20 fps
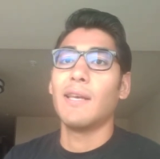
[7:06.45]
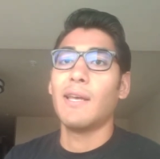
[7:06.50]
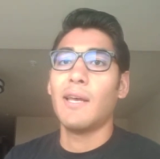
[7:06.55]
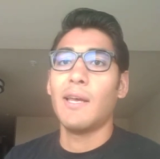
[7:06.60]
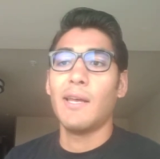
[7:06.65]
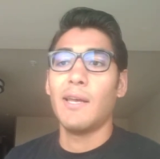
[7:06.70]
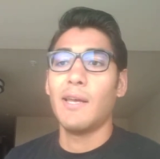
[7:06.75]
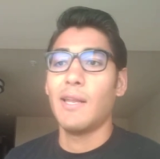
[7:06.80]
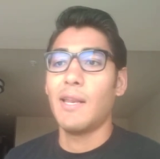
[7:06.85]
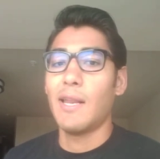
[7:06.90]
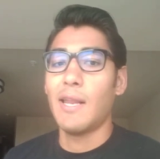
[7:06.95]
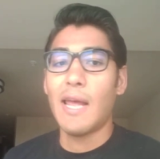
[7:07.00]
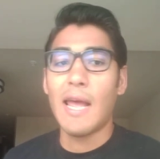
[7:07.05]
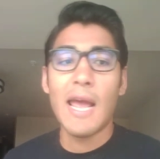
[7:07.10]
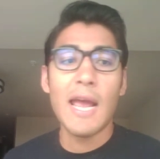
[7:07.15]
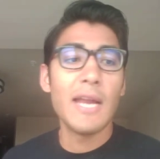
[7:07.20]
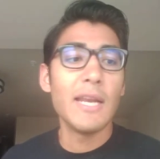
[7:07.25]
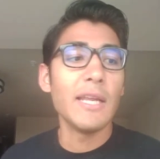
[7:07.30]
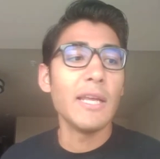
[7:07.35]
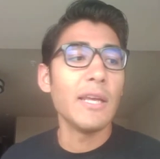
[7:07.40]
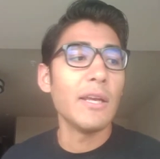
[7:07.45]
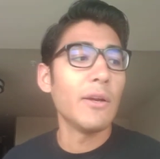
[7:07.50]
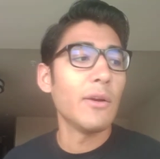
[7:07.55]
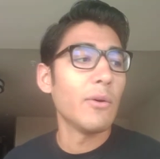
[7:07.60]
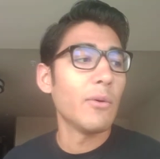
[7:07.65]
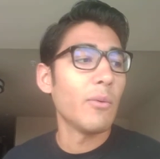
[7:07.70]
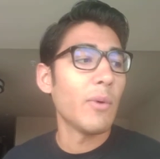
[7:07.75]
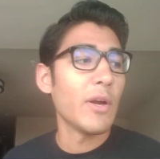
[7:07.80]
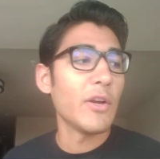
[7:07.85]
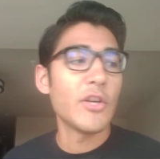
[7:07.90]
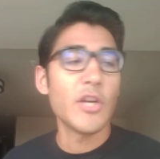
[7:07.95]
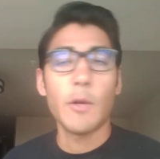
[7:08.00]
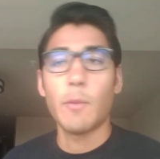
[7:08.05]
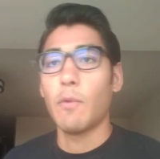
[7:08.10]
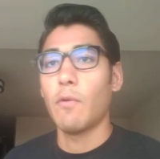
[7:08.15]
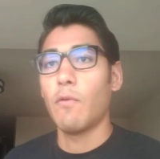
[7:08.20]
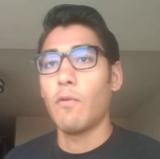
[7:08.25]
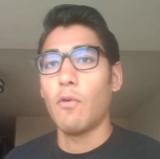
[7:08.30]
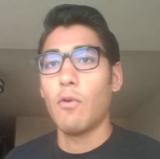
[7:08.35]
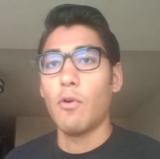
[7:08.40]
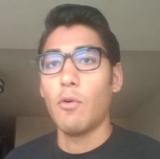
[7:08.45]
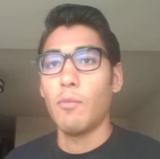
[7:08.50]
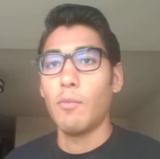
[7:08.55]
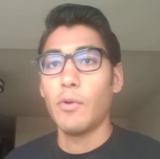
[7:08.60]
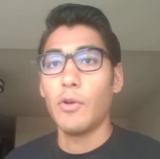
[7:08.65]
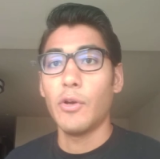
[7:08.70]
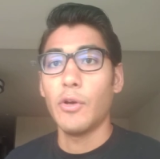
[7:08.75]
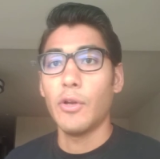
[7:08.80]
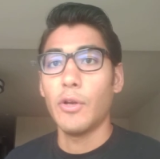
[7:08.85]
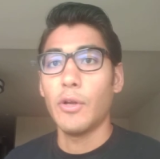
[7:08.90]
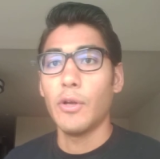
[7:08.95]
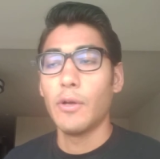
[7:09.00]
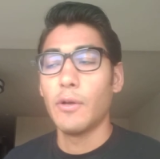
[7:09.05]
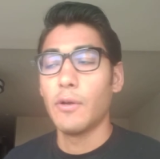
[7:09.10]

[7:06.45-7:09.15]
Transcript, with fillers: in any way, shape, or form good.